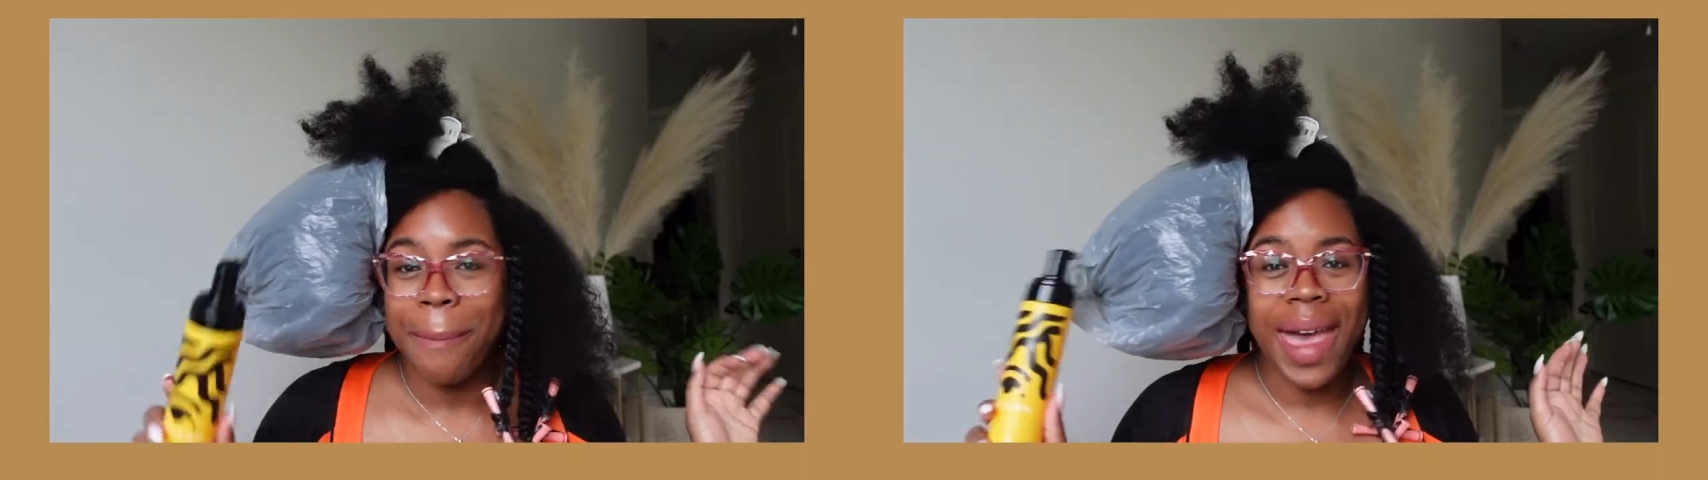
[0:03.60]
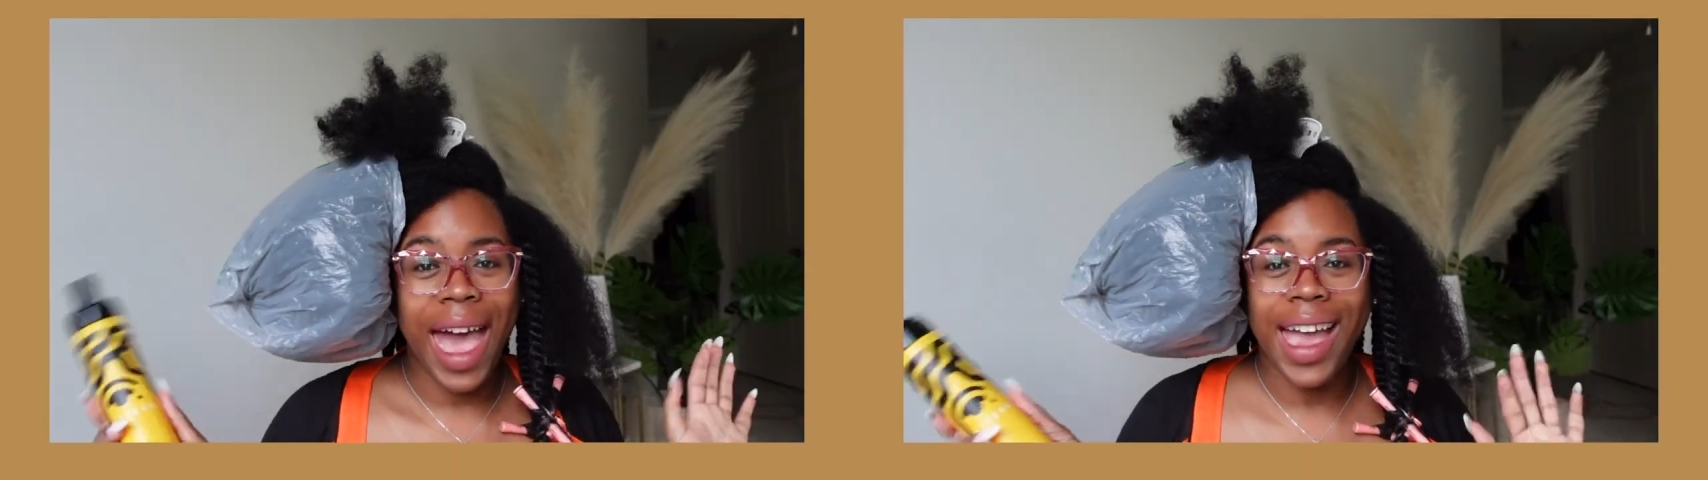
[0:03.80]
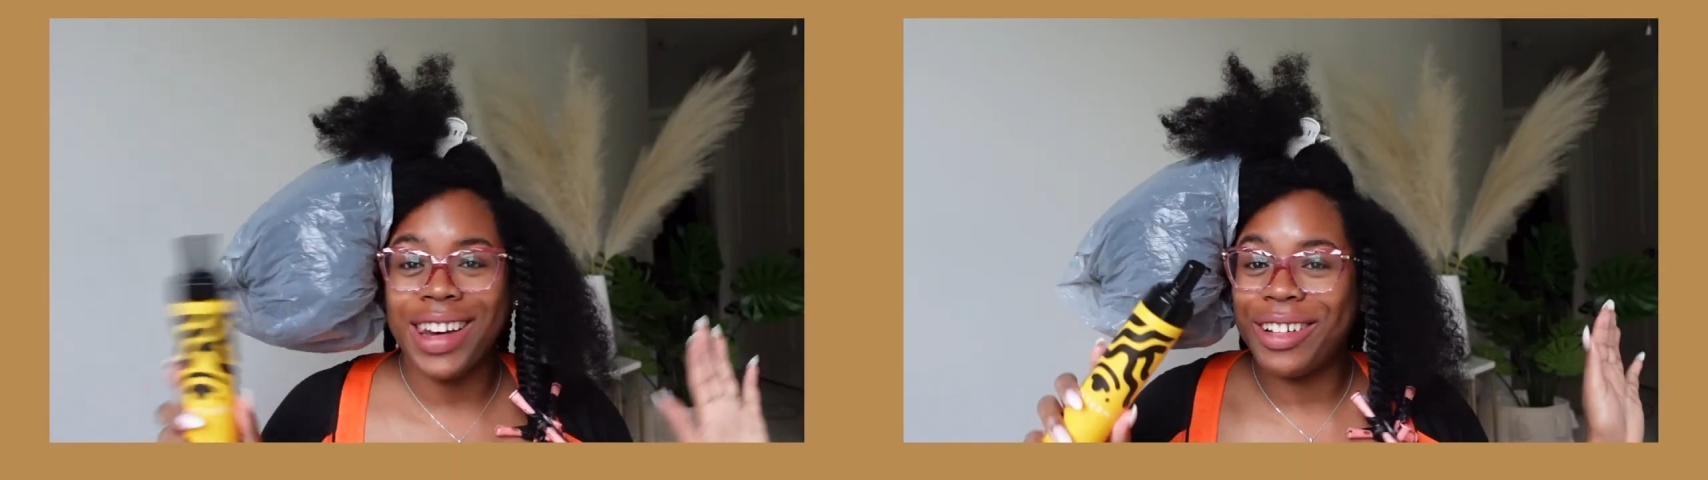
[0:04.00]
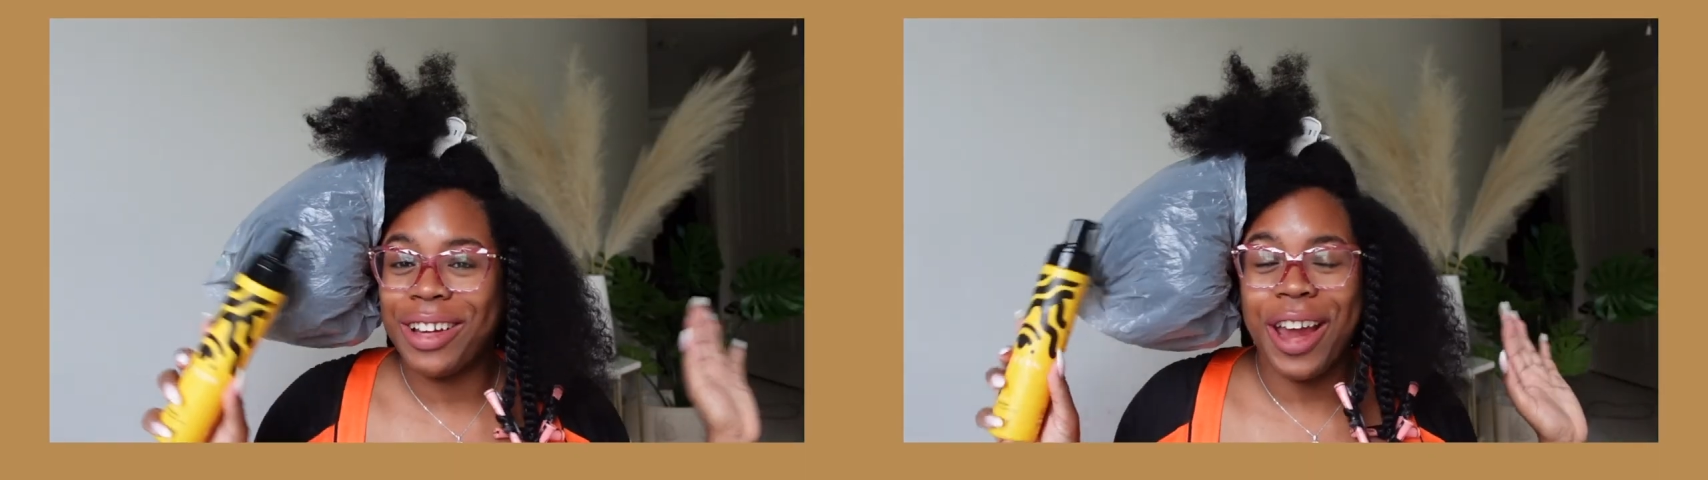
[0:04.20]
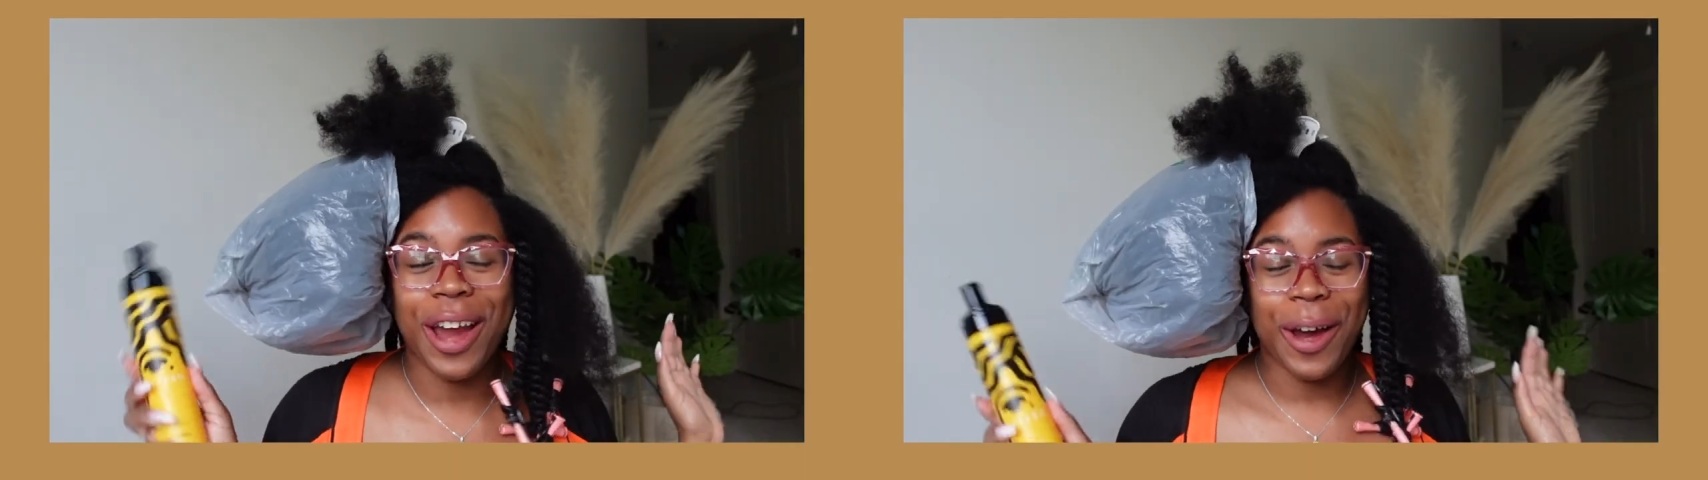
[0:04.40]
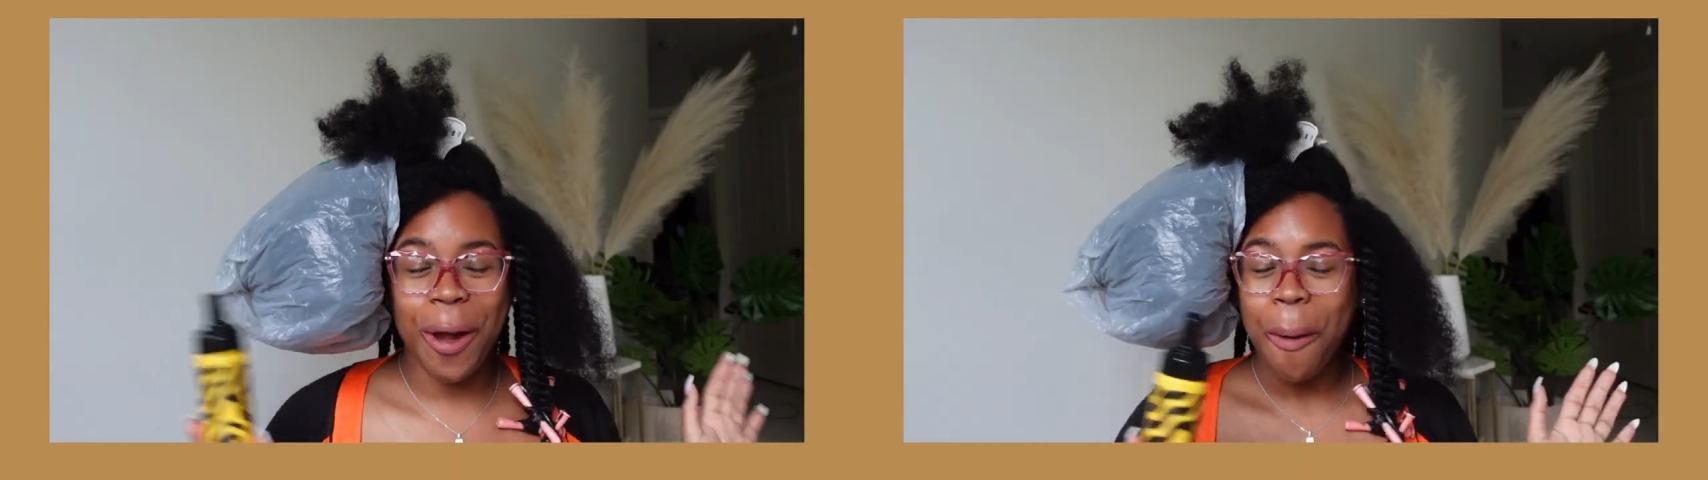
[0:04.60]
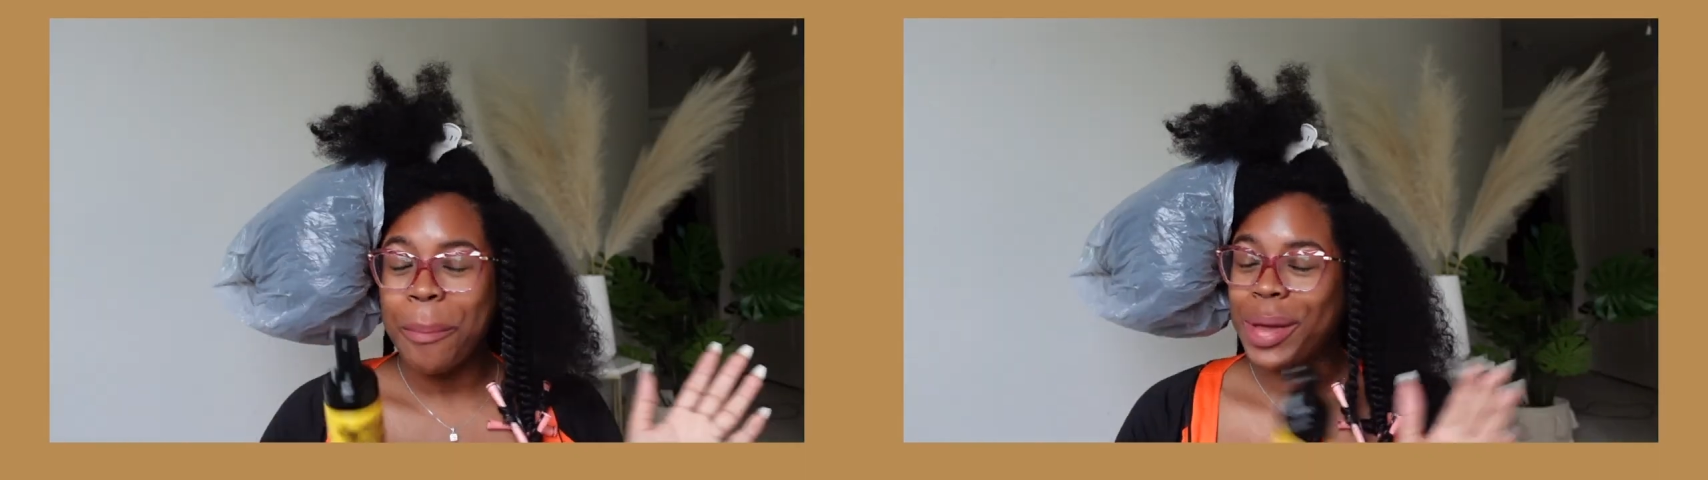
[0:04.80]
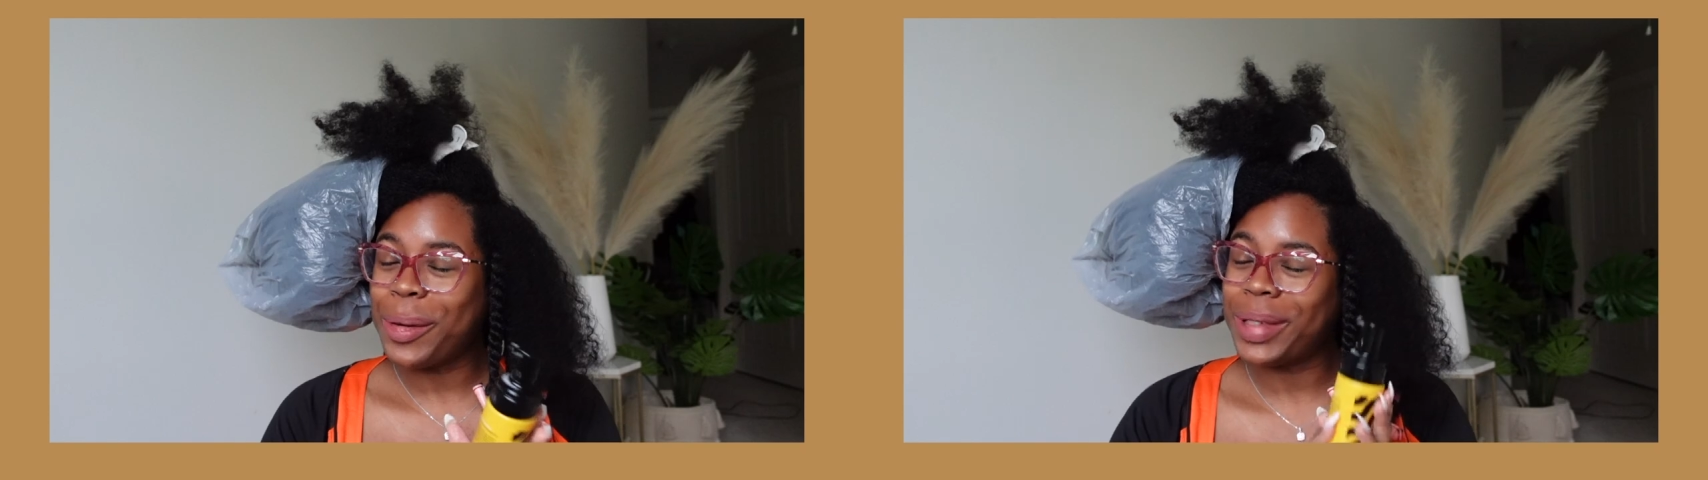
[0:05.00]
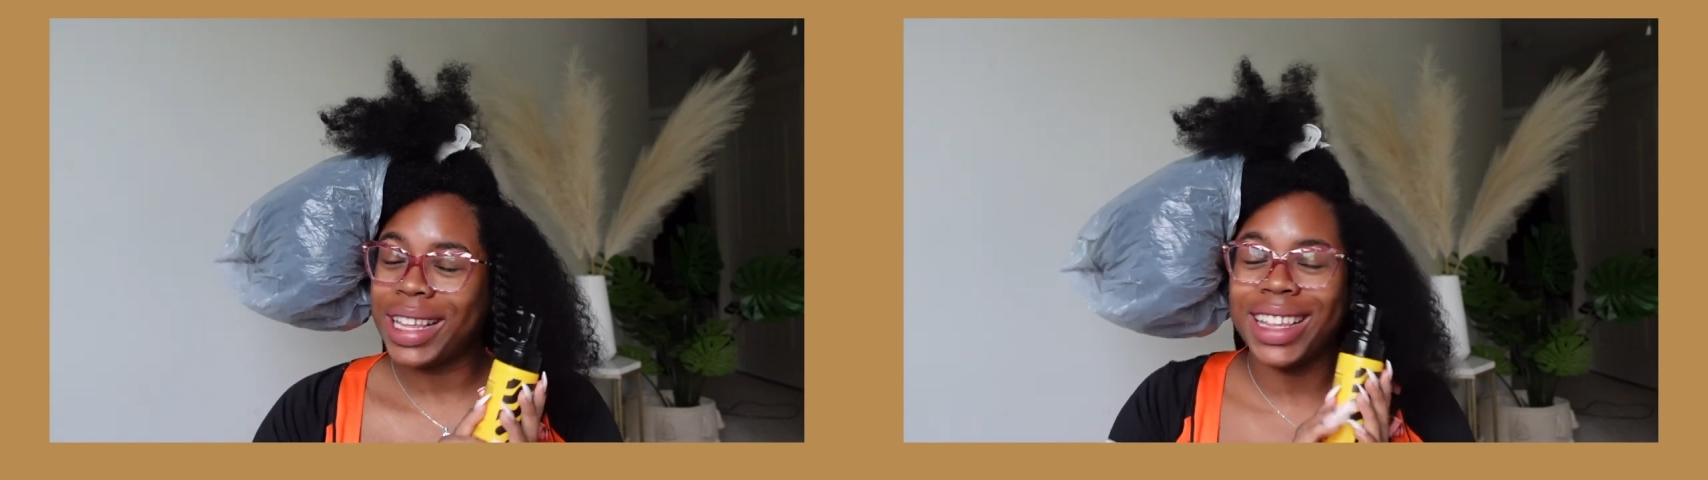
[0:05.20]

Pattern Curl Mousse